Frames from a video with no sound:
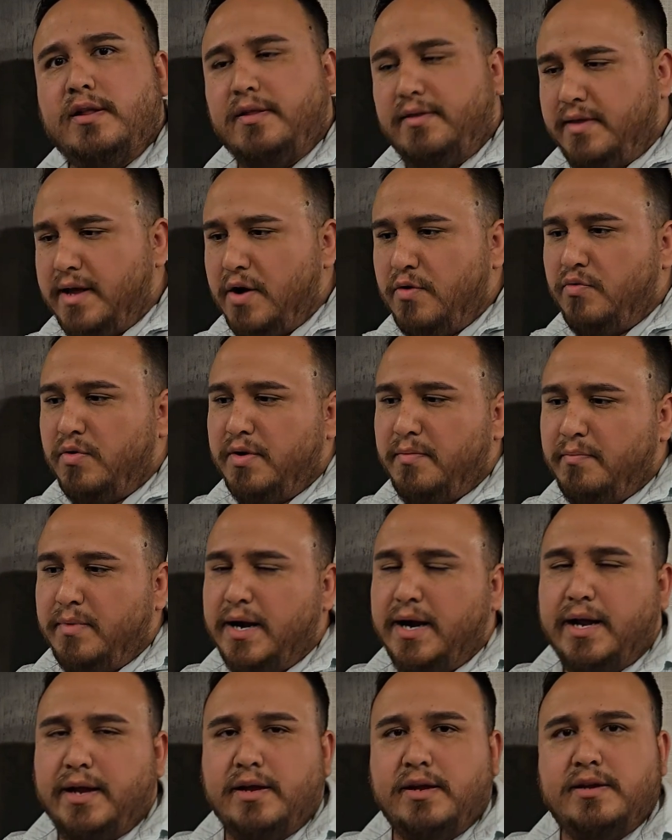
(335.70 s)
than what
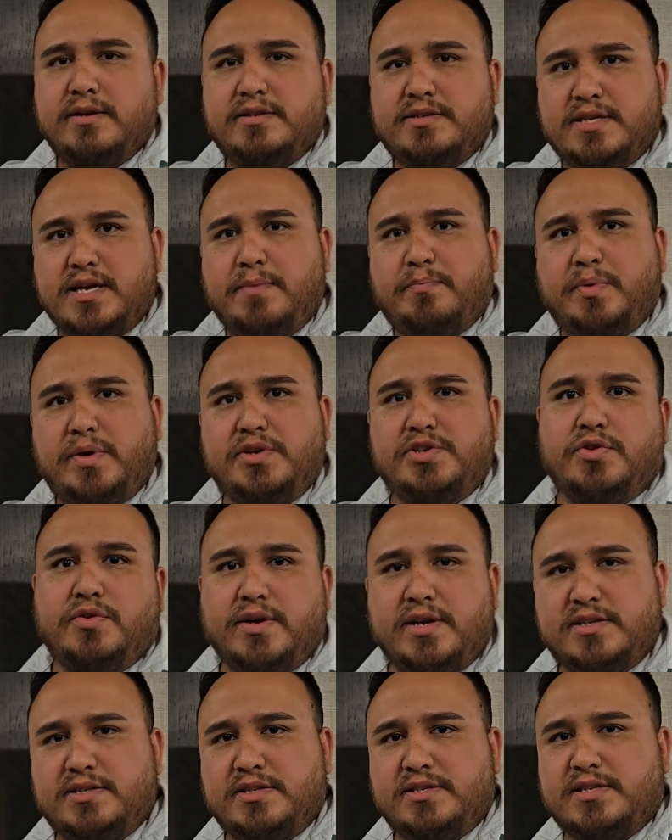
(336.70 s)
my
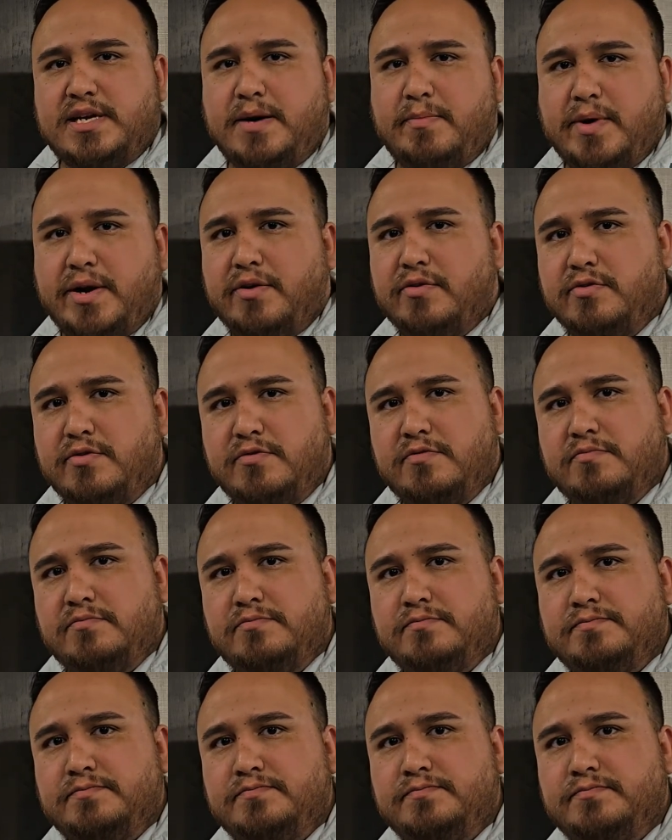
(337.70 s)
temperature is inside my home.
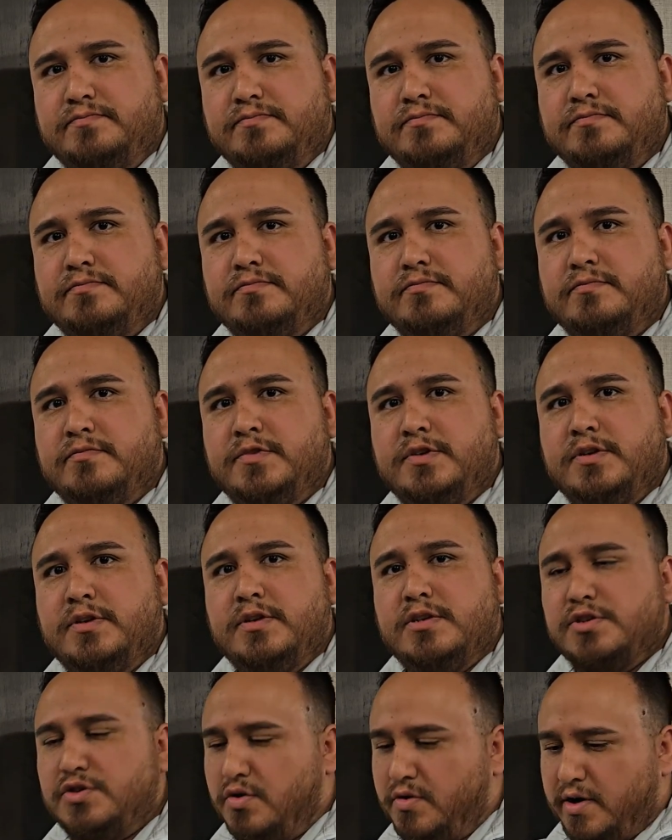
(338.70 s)

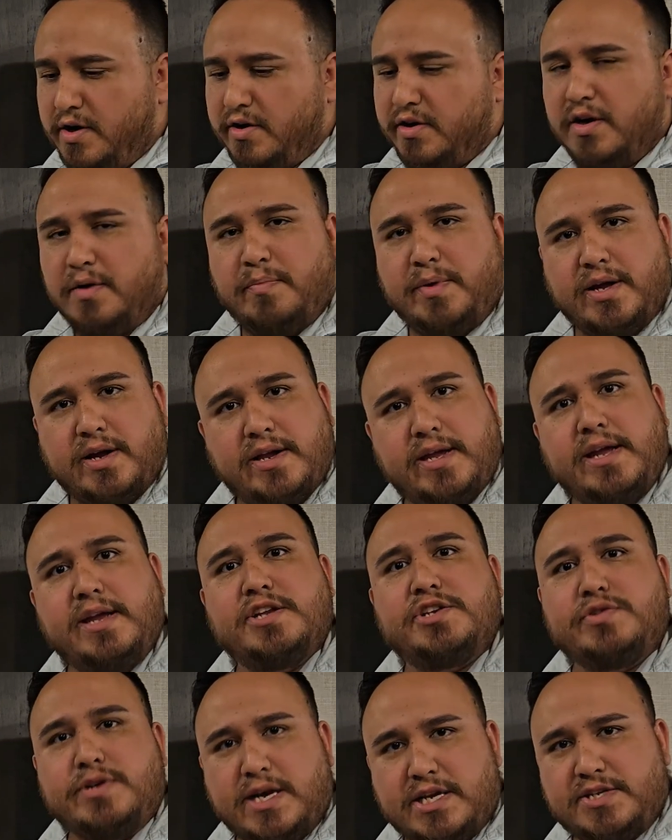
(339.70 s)
So there could be a
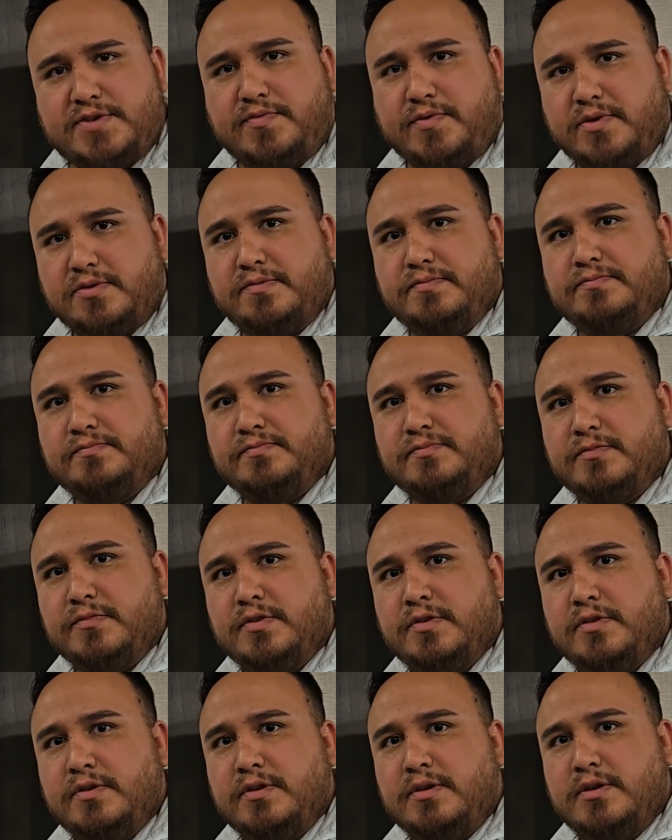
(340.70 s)
heat transfer.
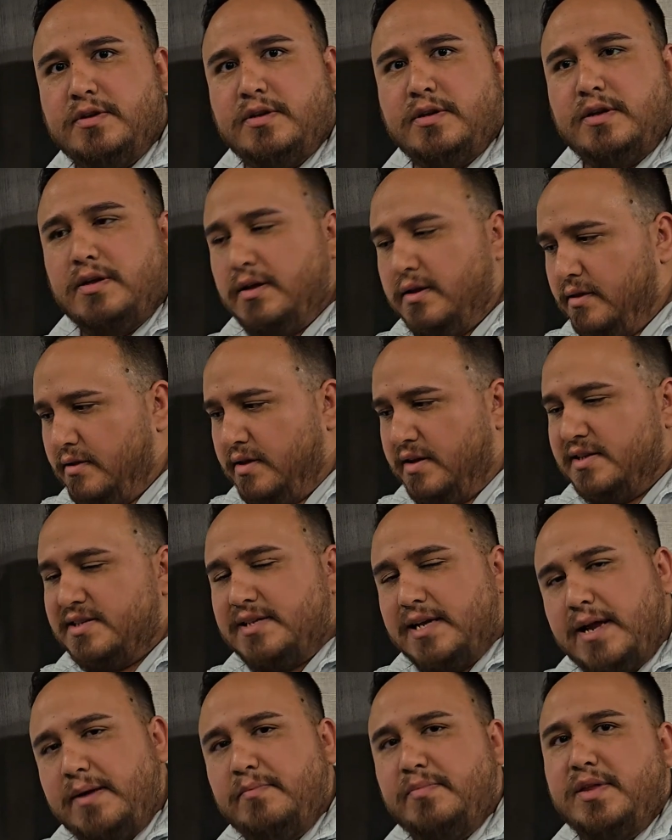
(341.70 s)
The
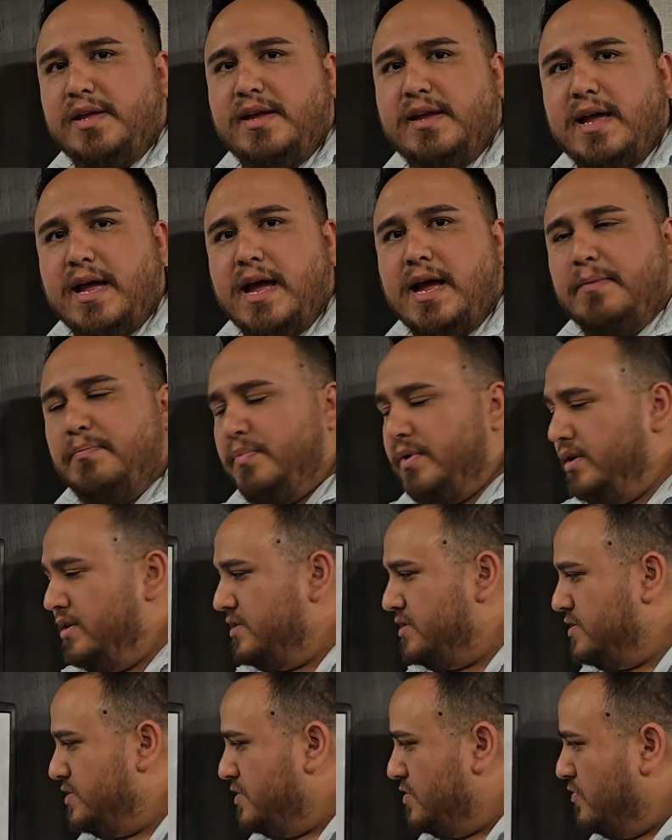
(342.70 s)
same thing
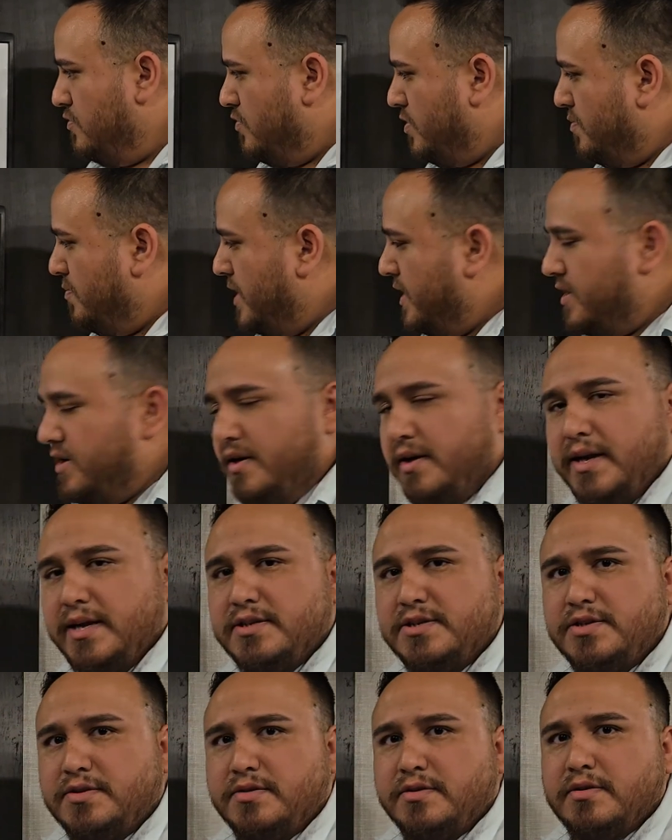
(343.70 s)
happens with my
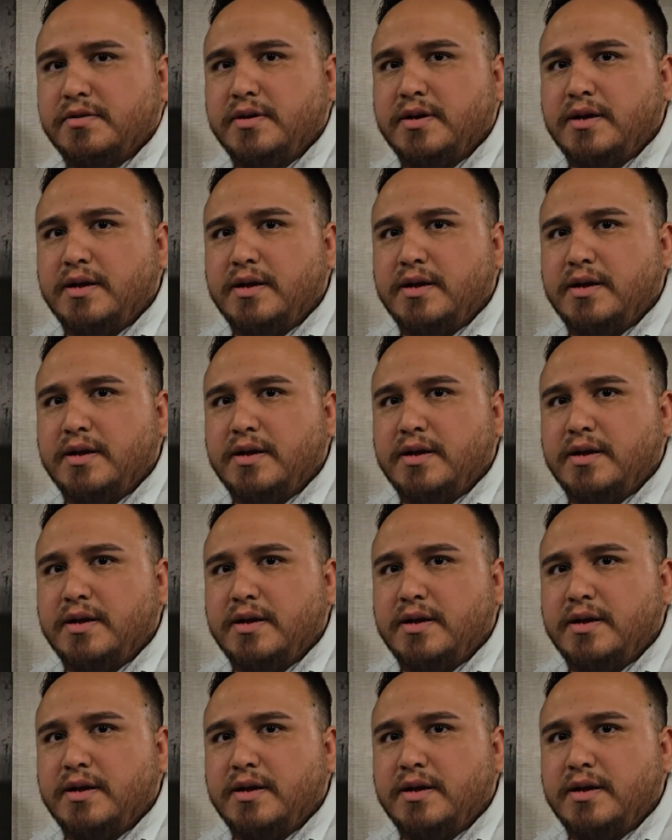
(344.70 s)
condenser.